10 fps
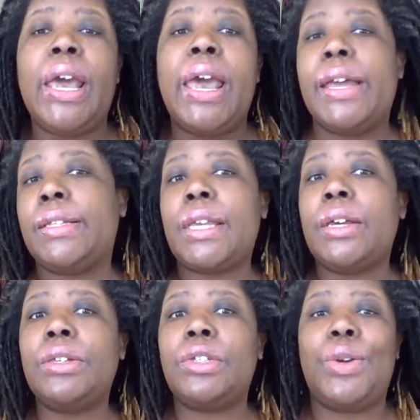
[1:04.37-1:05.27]
and
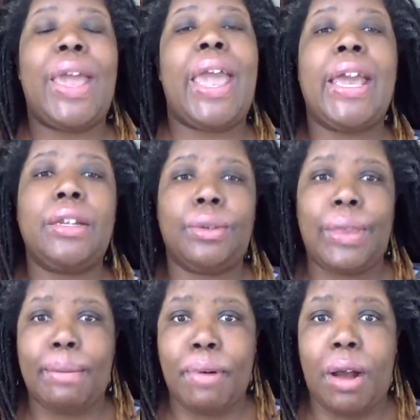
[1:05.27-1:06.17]
skills to handle
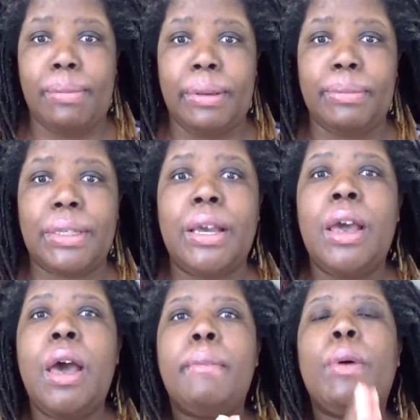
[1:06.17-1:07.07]
their problems.
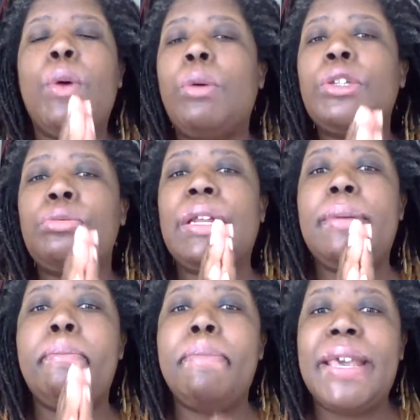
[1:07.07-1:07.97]
But what was really
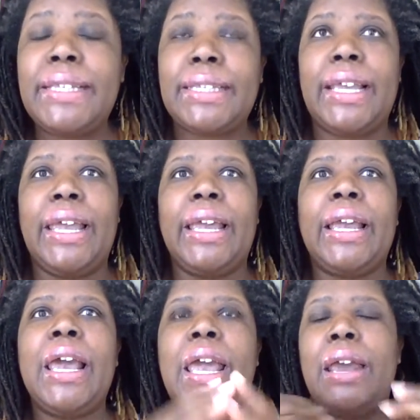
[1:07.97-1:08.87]
missing
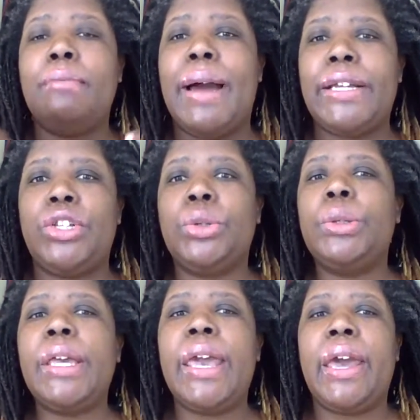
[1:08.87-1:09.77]
in my
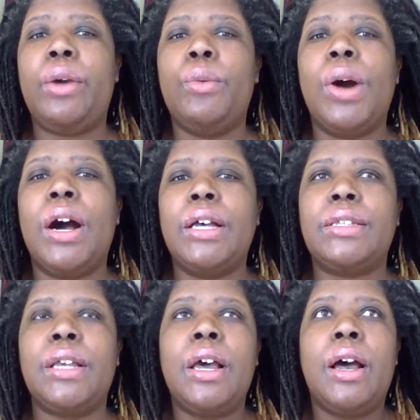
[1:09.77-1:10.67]
toolkit
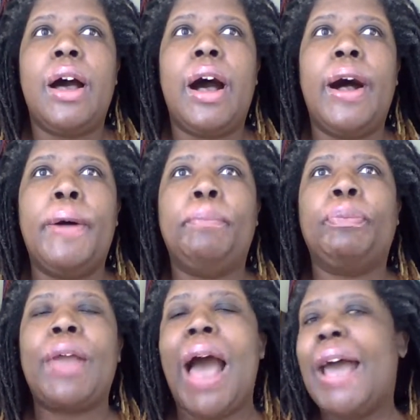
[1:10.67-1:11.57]
was
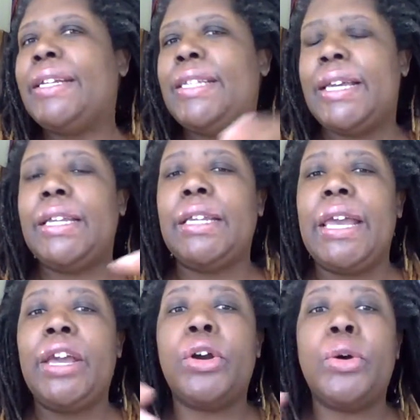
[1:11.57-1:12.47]
I didn't
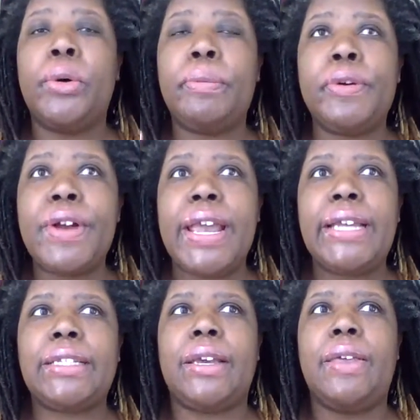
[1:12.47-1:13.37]

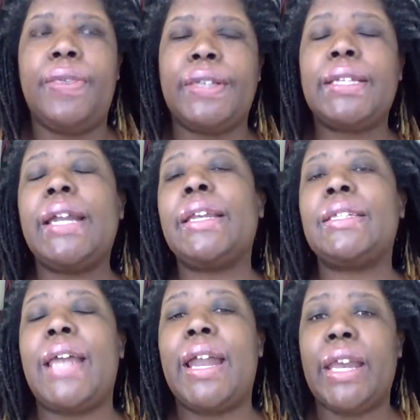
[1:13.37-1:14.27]
incorporate this
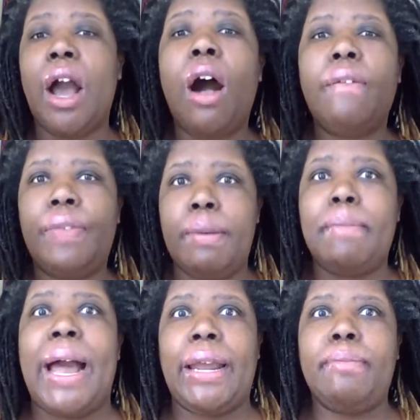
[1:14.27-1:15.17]
understanding of the
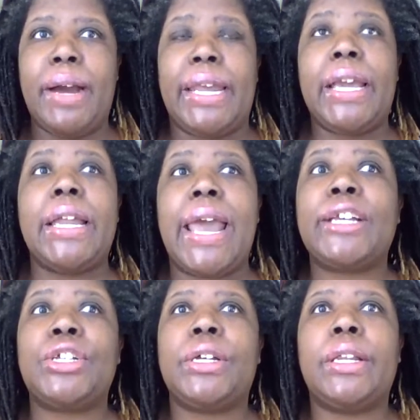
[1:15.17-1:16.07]
mind-body
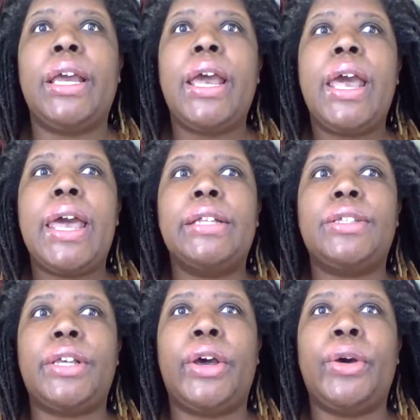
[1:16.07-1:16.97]
connection. And
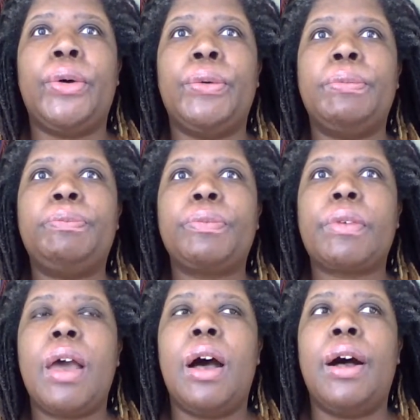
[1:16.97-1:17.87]
so
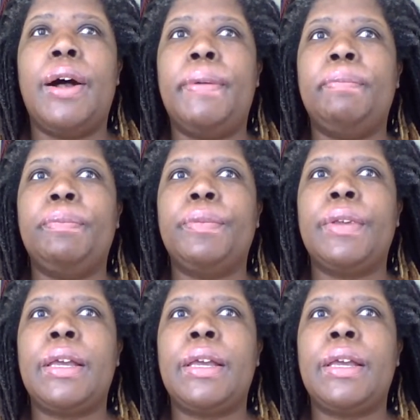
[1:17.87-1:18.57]
I've